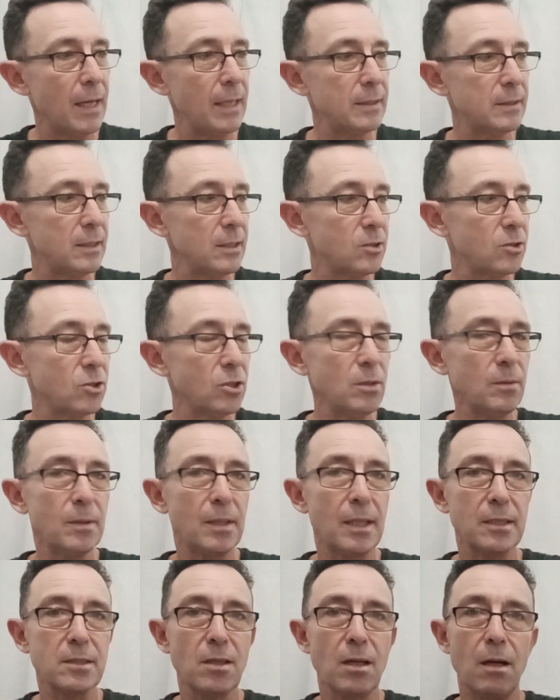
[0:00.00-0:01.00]
and this
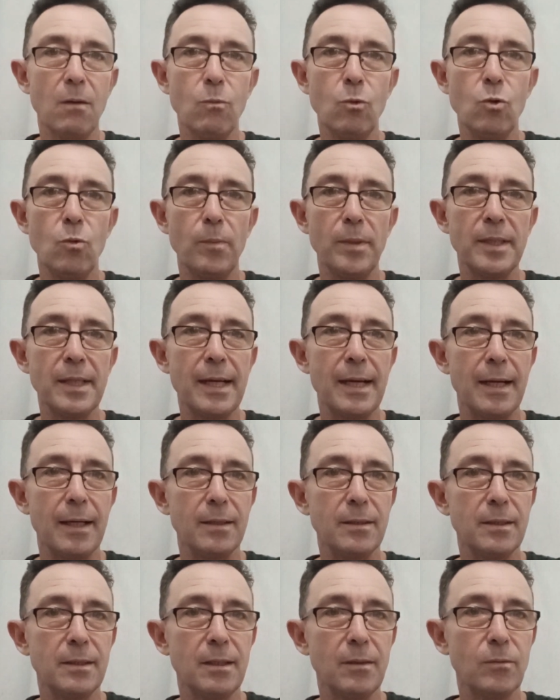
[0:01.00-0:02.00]
stewardess like walked me
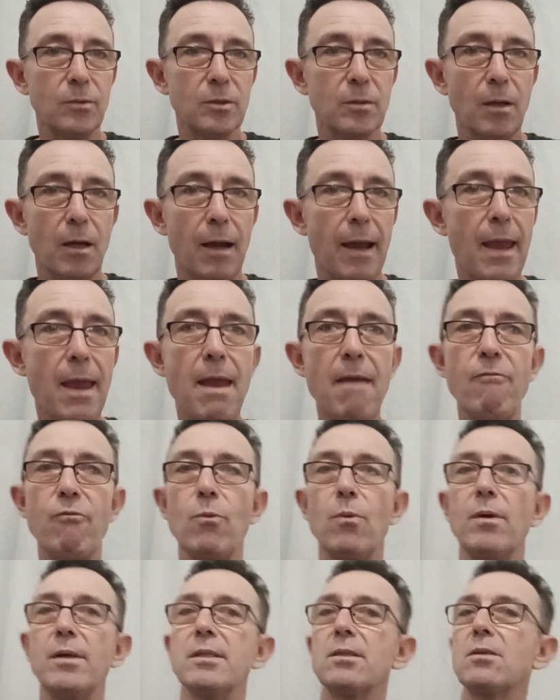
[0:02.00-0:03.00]
down, and there was like
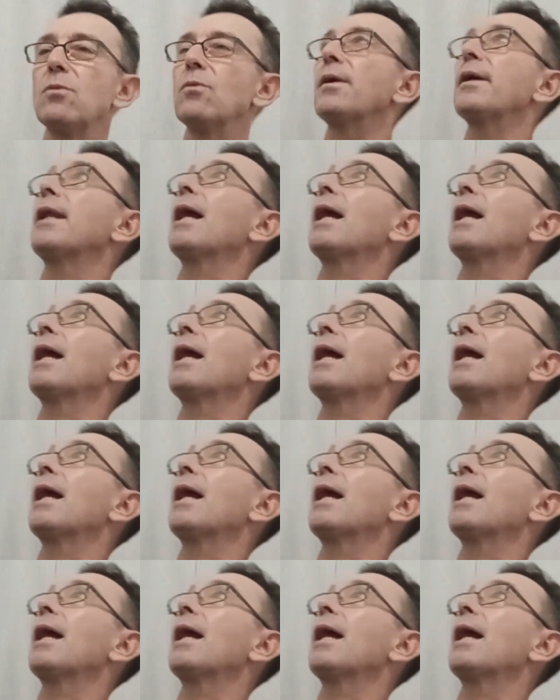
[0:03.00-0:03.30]
everyone is